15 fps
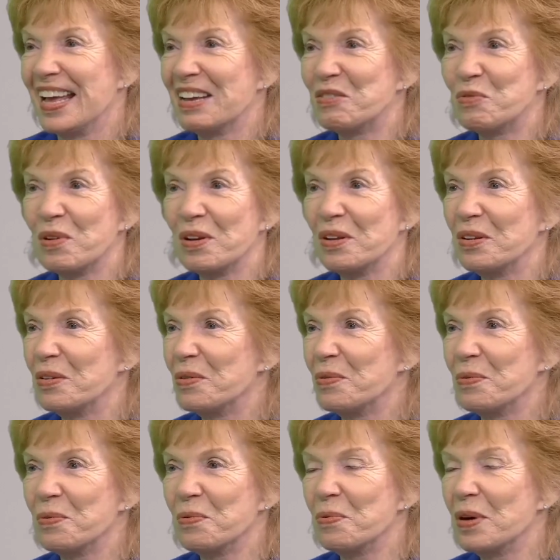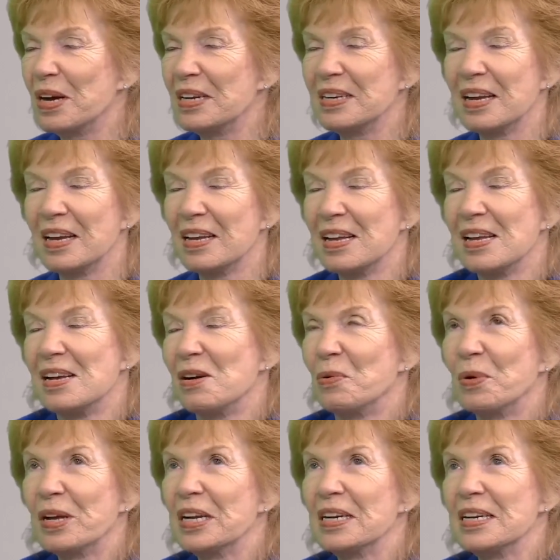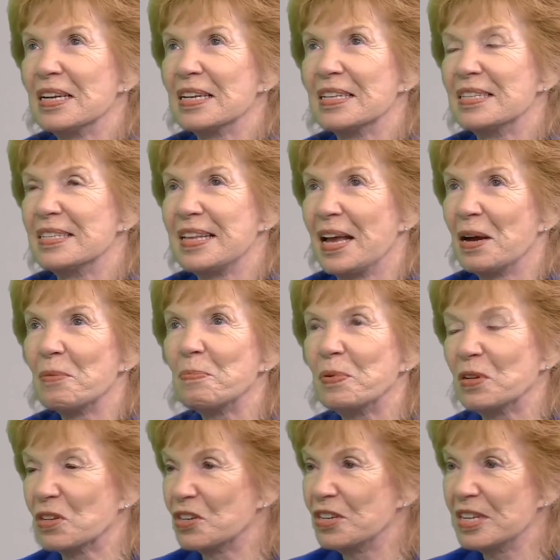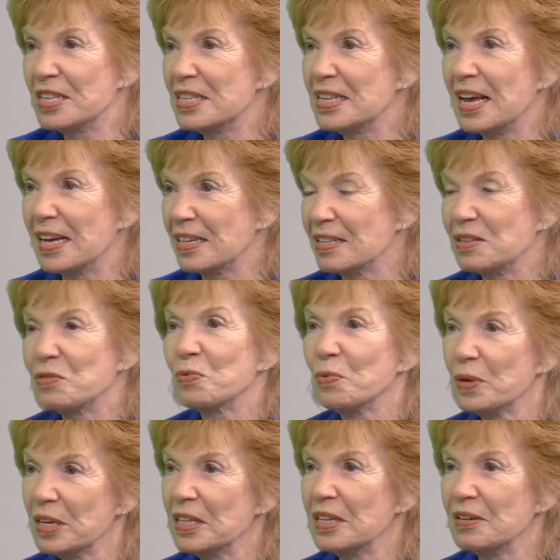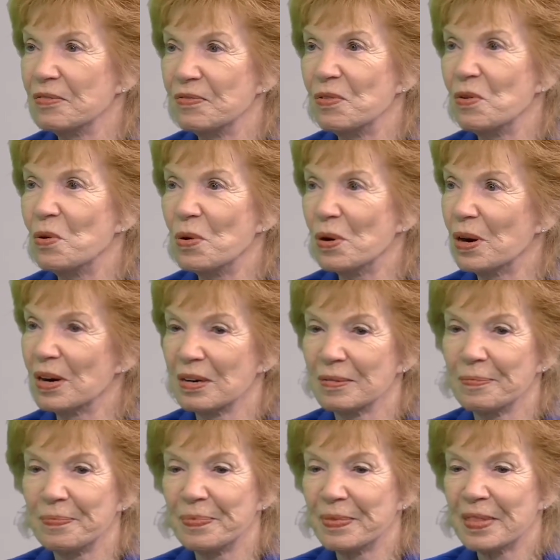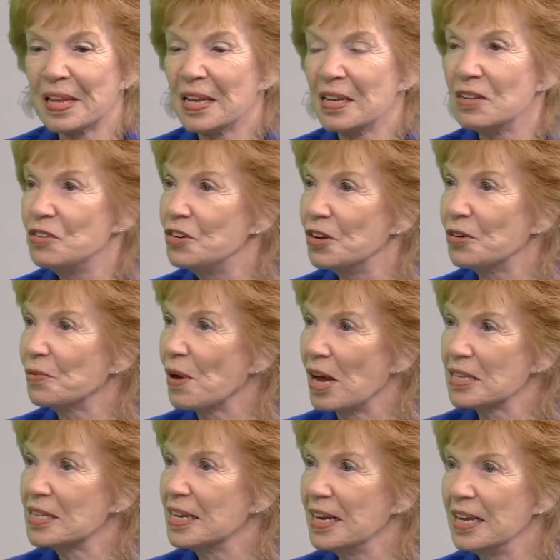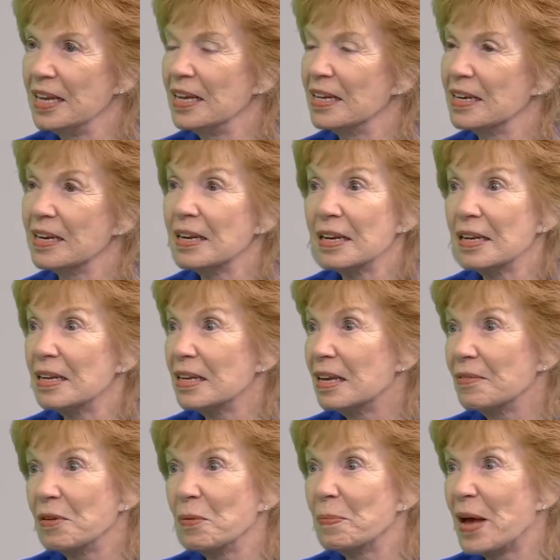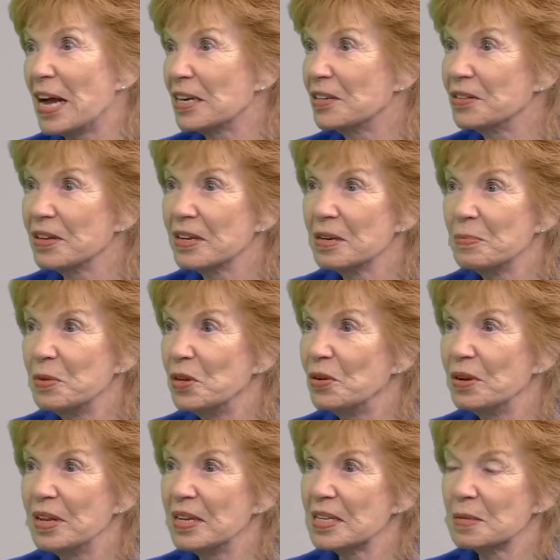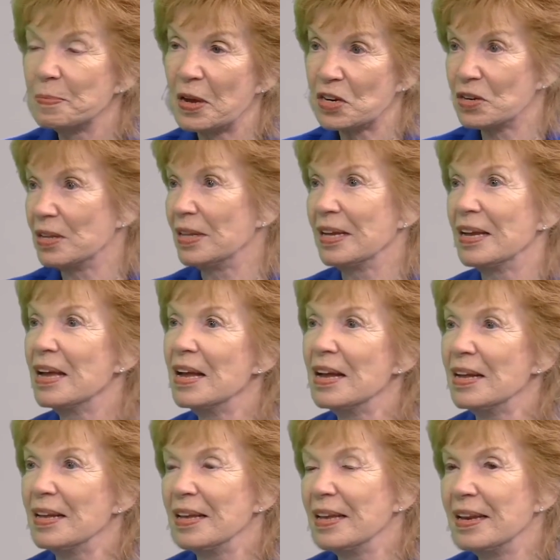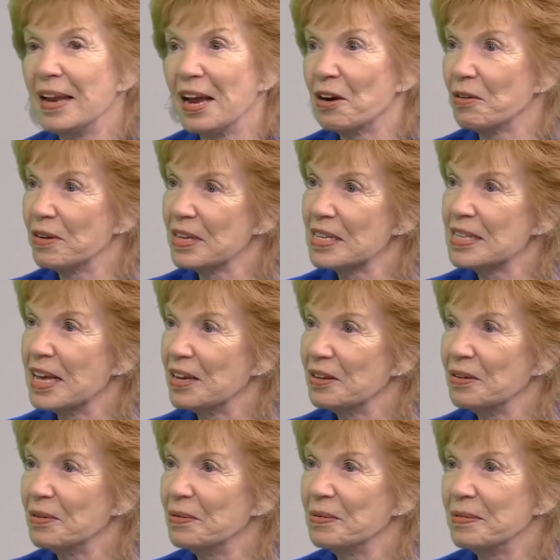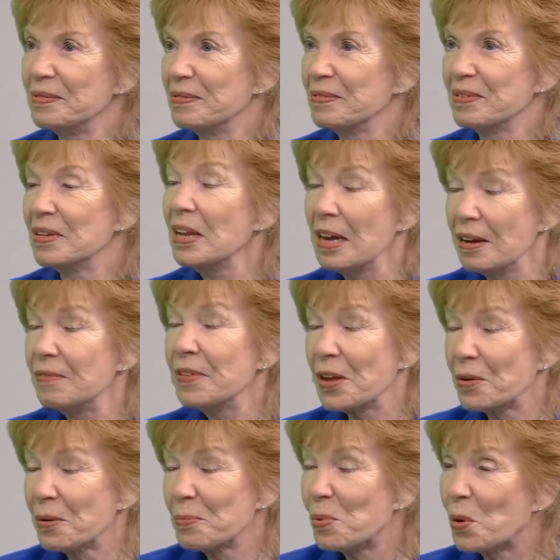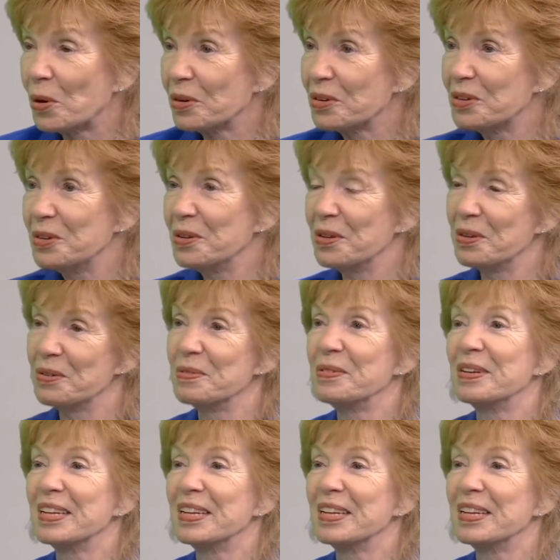And what an example she sets, really, for generosity and giving back to the community, especially in areas that you love, that are important to you.